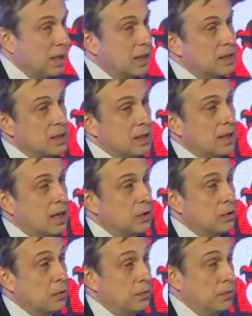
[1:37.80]
it's an
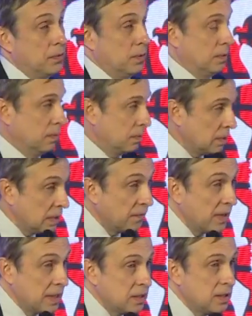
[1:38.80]
art of
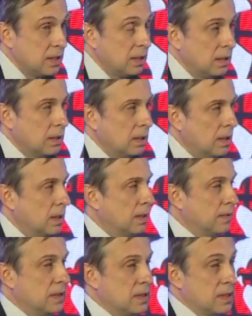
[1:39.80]
inventing, and
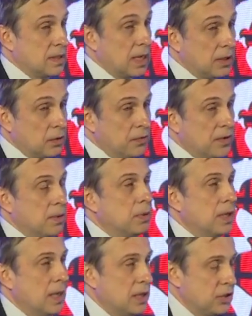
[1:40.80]
this is art of
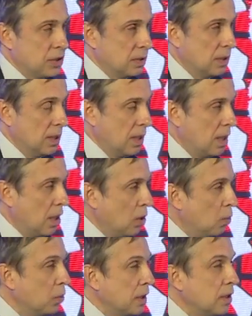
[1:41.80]
combination.
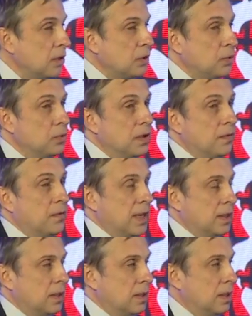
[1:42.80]
We need to
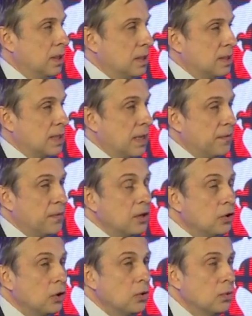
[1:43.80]
invent
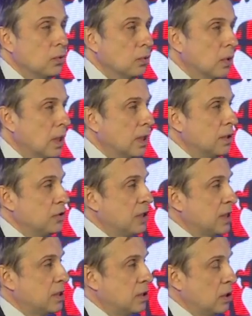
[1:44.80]
something new
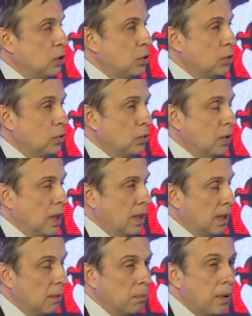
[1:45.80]
just to
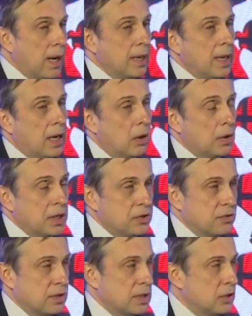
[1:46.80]
combine our
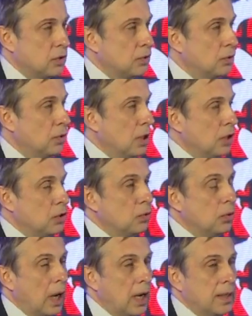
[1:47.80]
interests,
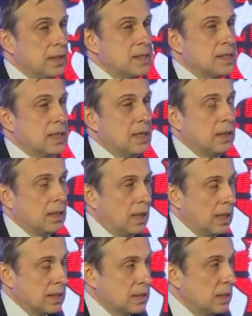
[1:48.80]
to understand
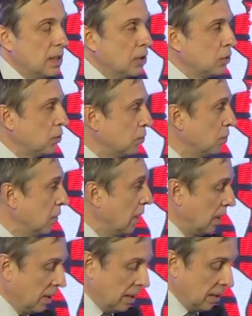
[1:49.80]
us, to,
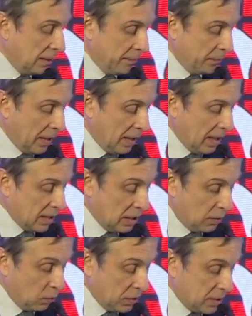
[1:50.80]
as
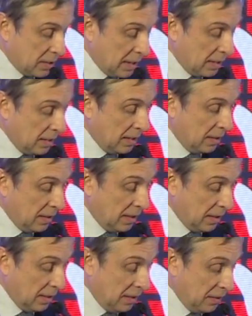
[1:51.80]
it was said
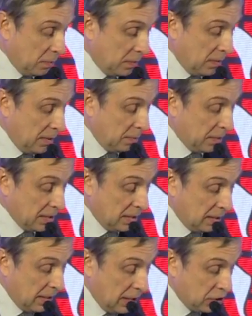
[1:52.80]
in the
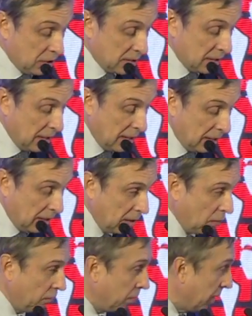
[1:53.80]
presentations
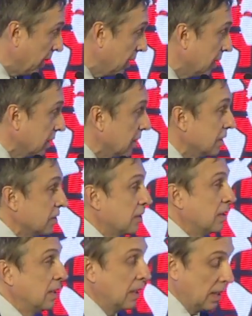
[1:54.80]
of my
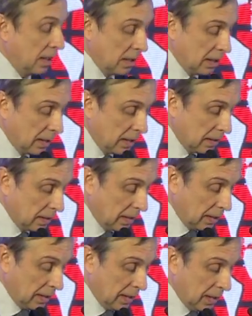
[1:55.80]
Israeli
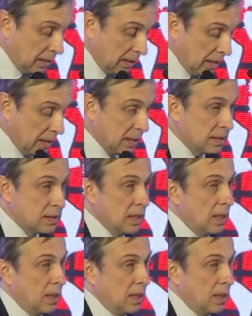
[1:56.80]
colleague, it's